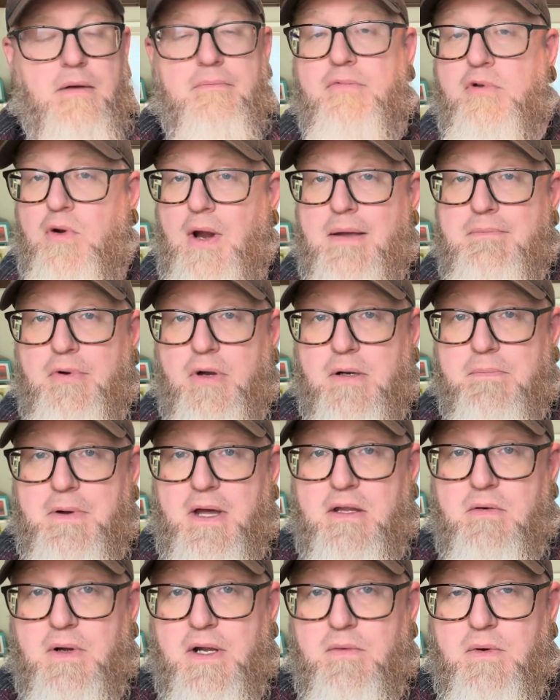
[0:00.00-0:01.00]
Great book, by
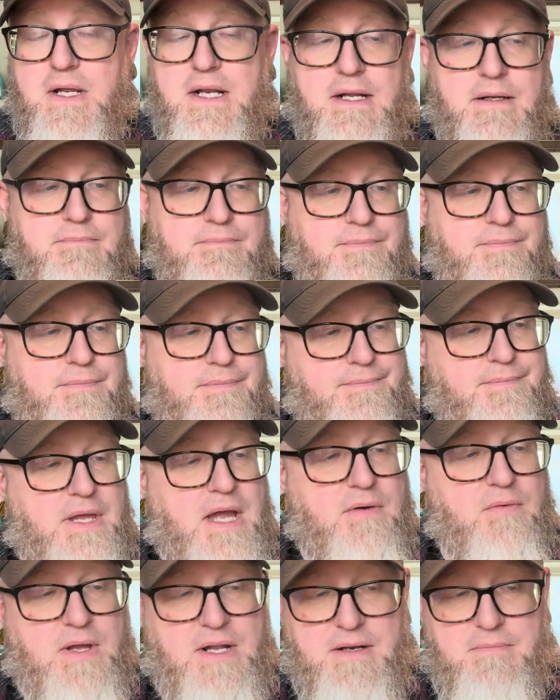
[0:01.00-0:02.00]
the way. Read it. I
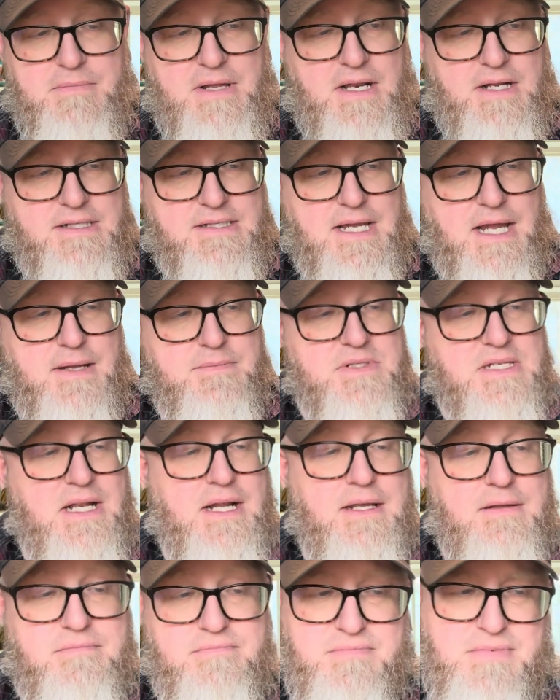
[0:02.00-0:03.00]
read it many times, and
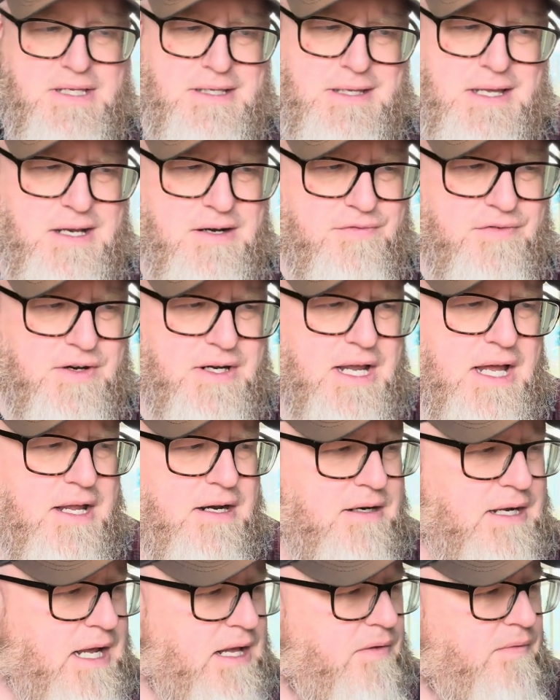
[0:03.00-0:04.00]
I kind of
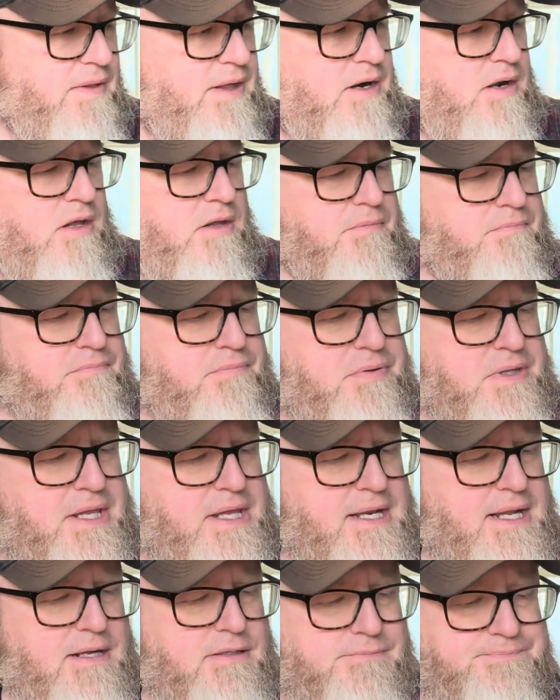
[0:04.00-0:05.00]
forgot how that all
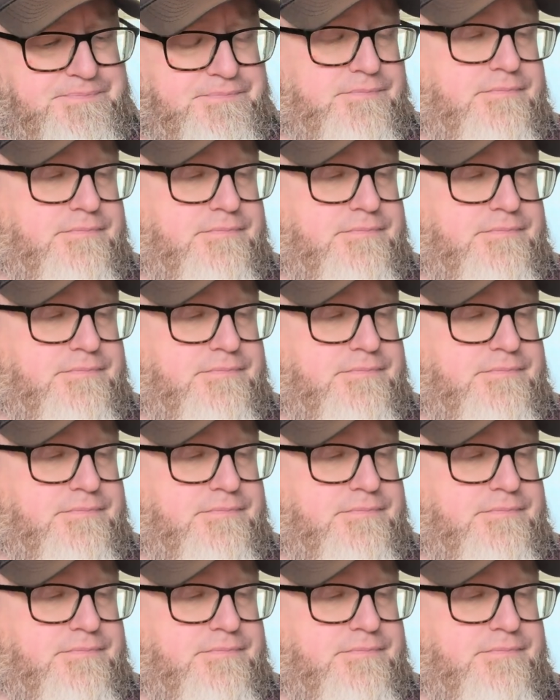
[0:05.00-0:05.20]
played out.